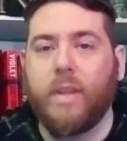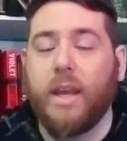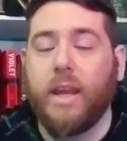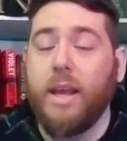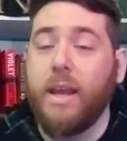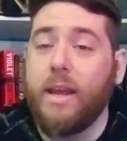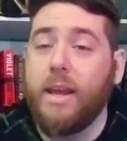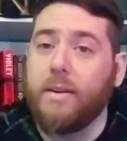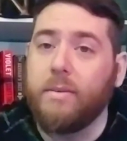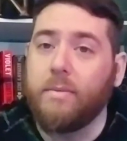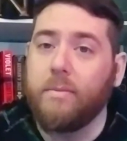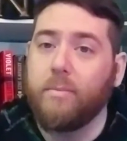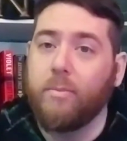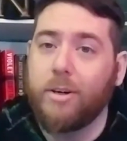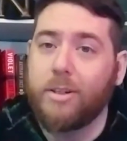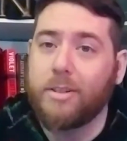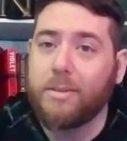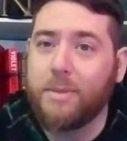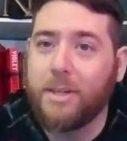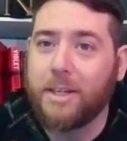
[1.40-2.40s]
Hey,
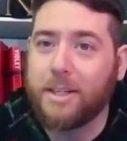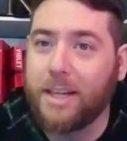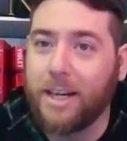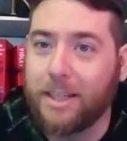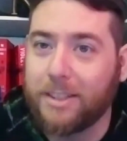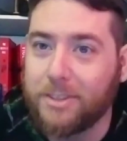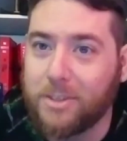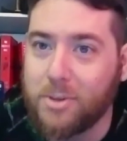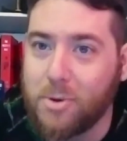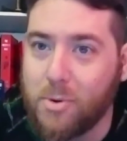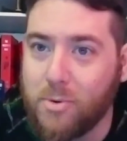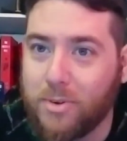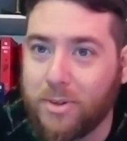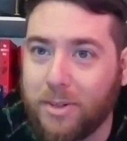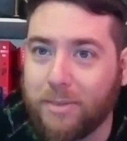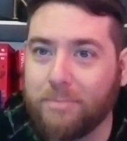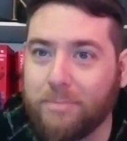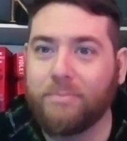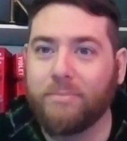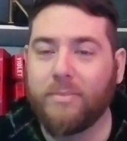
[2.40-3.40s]
welcome to Nick's
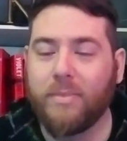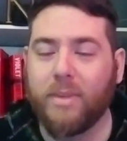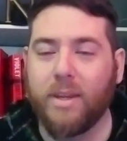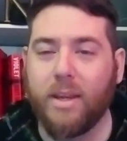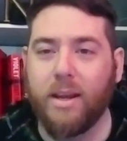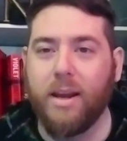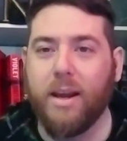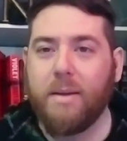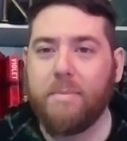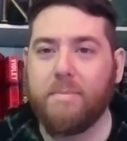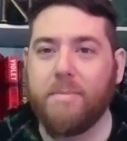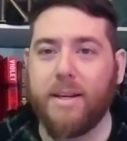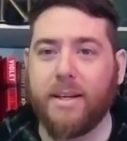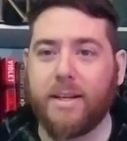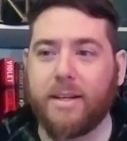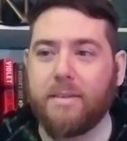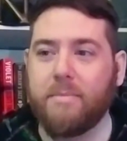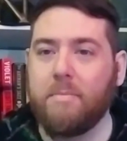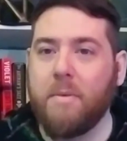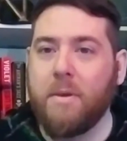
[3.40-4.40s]
Corner. I'm
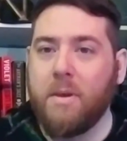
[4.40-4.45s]
Nick.